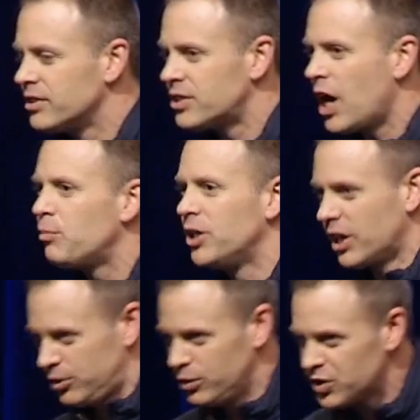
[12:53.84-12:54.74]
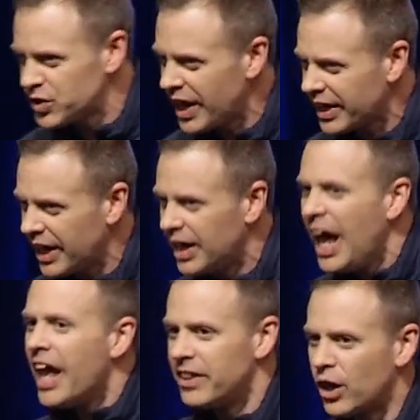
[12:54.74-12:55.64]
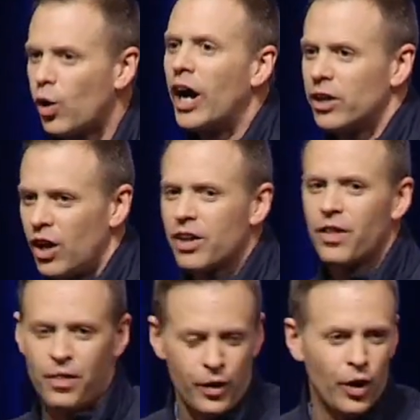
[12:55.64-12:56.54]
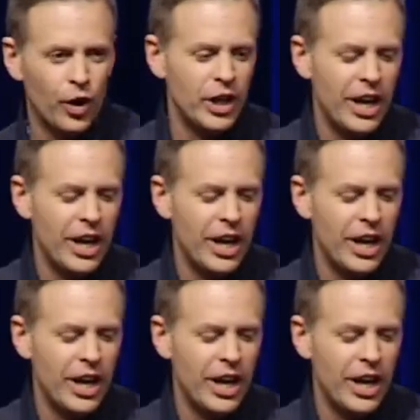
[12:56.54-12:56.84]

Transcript: step, and you got to do the second second, and that'll unlock the third,